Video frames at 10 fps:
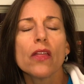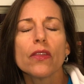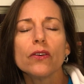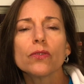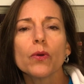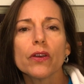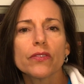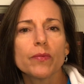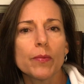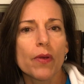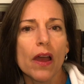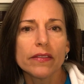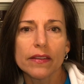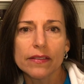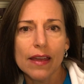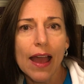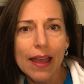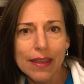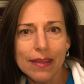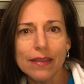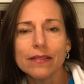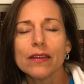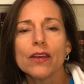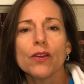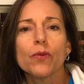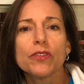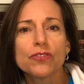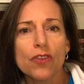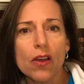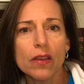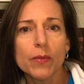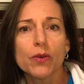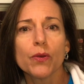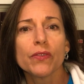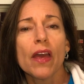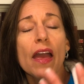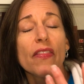Those oils have been processed at high heat with strong chemicals.